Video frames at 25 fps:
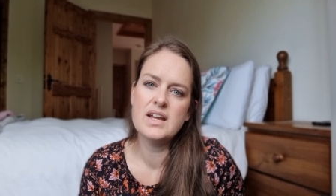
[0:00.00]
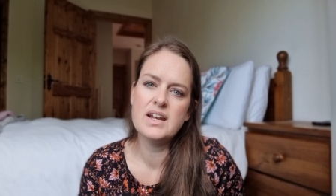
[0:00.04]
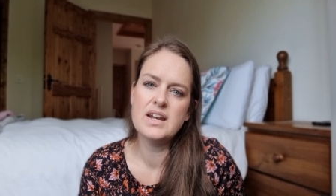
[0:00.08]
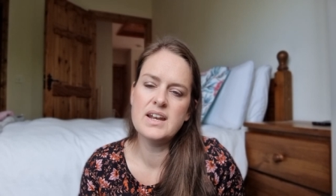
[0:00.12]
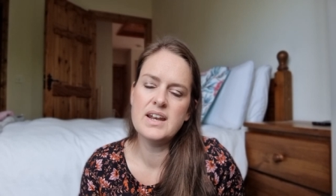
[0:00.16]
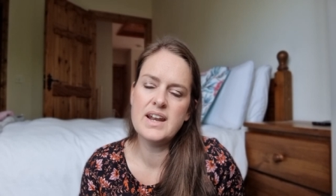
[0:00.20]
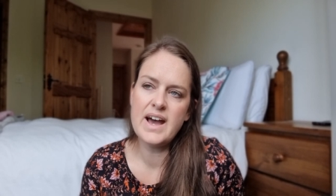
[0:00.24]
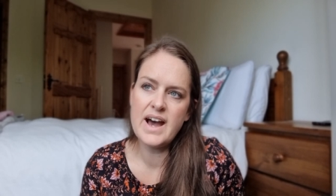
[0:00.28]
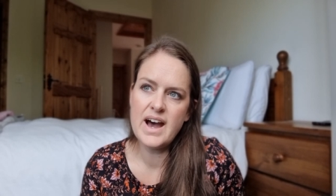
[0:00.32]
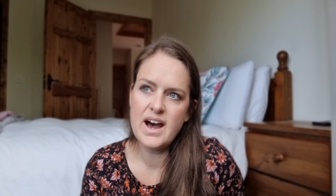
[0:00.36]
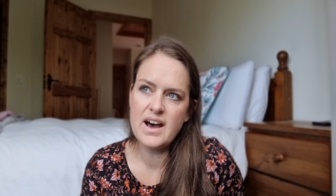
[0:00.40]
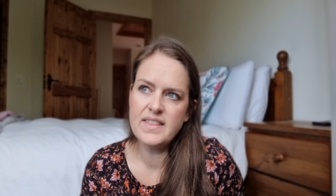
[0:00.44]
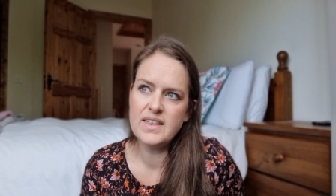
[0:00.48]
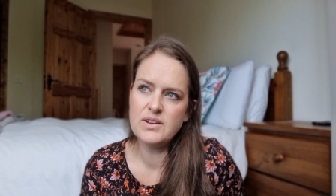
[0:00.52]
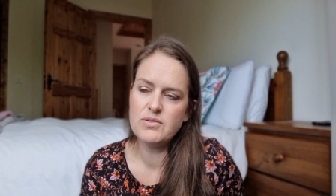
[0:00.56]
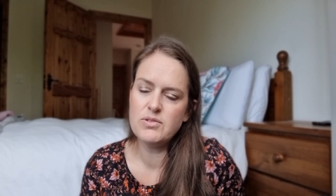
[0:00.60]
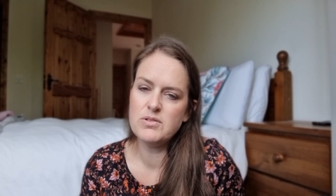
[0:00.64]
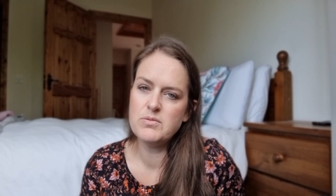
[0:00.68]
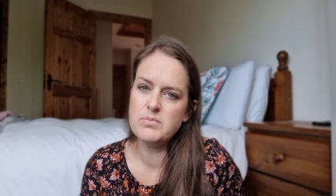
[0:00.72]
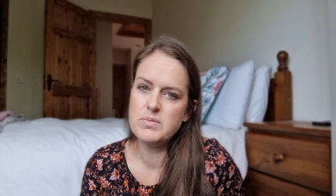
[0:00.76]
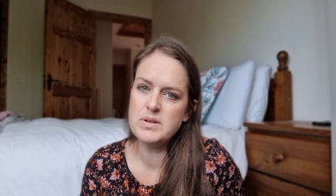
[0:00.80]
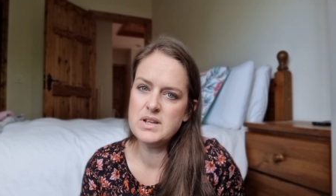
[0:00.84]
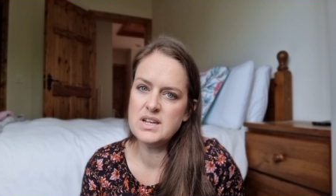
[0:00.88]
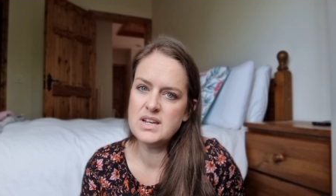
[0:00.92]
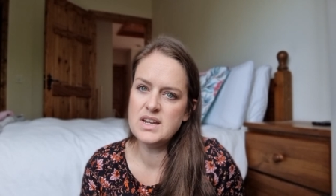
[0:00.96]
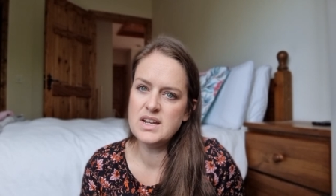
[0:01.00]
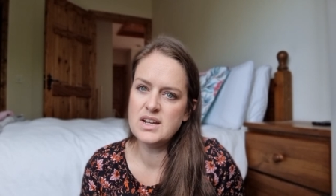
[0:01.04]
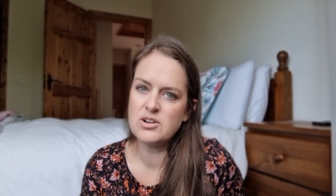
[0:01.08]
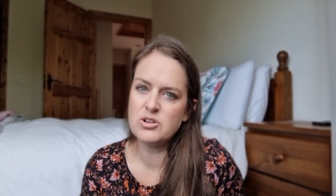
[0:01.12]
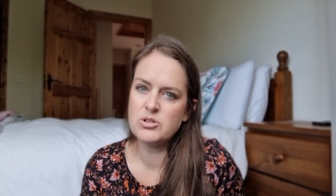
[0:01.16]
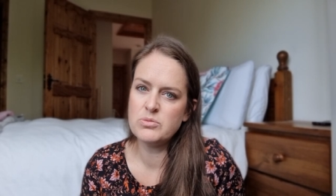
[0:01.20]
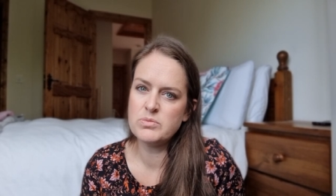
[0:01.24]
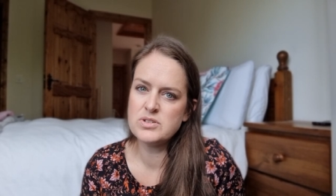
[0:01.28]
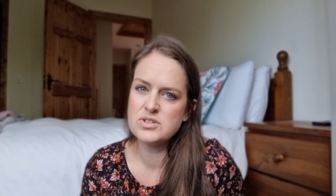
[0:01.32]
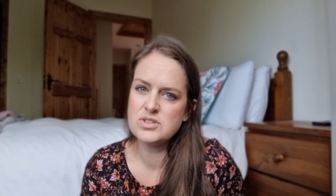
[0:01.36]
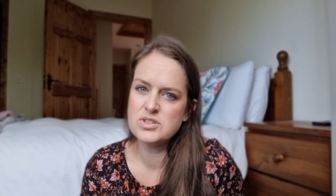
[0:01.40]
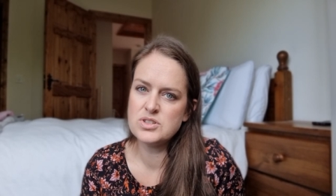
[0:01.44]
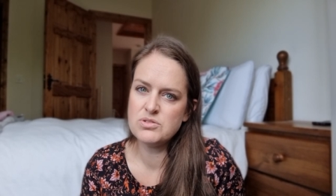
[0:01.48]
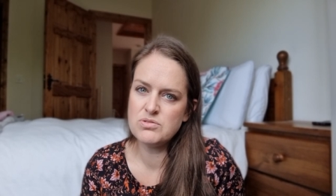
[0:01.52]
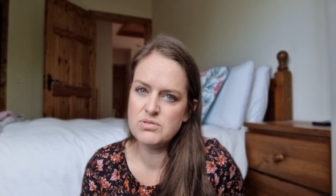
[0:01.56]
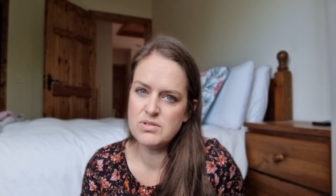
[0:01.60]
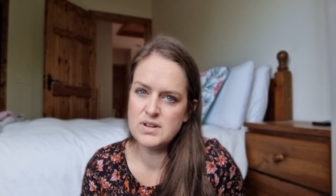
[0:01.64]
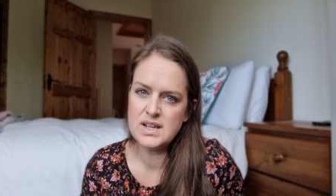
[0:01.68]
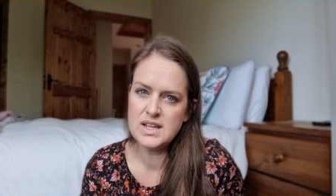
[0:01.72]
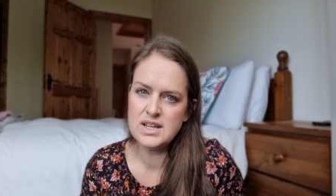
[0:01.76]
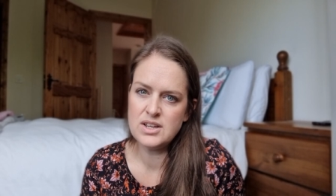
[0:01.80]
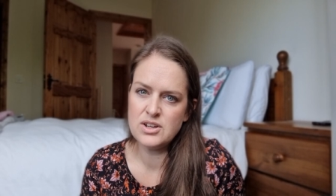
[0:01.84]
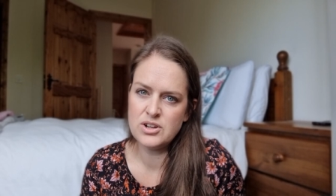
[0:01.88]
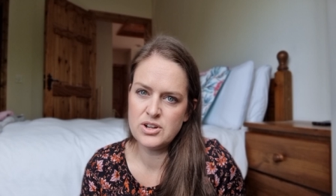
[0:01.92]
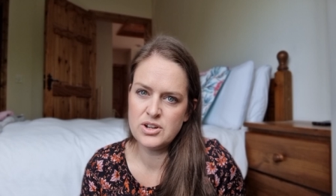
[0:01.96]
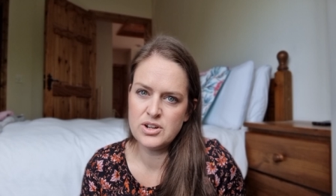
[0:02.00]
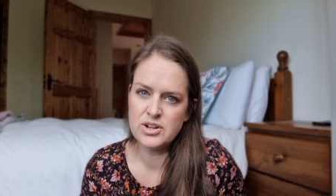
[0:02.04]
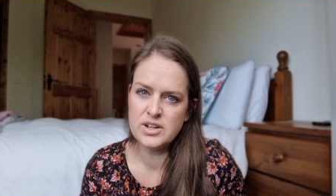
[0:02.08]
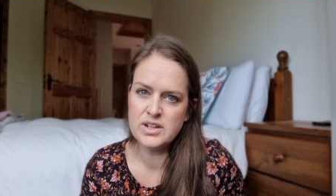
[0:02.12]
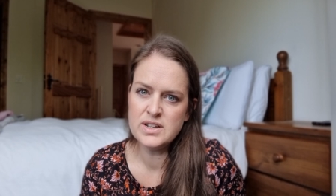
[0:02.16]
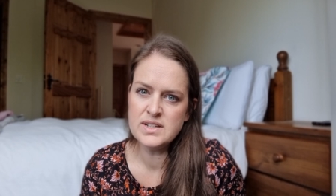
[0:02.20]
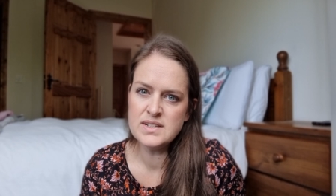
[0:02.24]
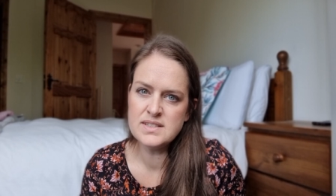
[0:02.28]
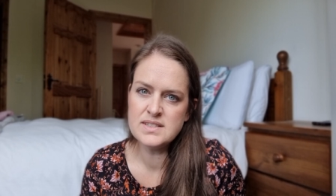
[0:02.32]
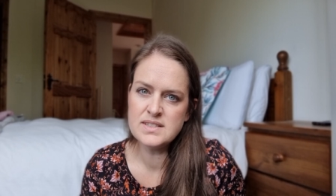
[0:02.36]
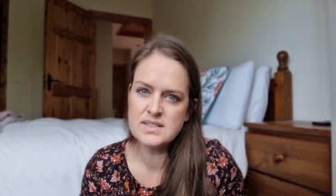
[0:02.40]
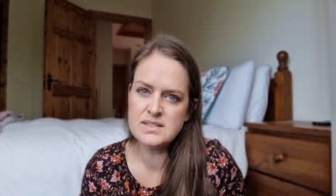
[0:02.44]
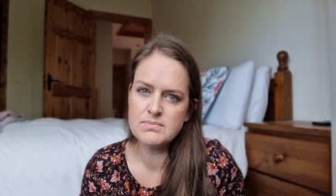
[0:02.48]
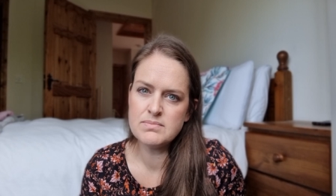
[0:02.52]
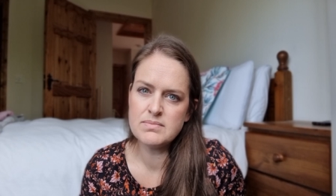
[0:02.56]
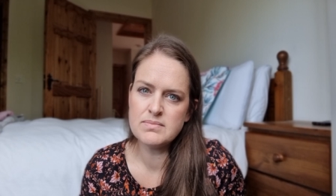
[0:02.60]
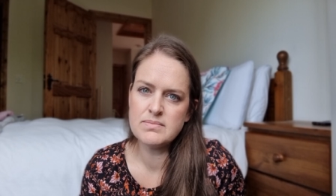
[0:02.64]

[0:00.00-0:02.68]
now that we've been here almost three years,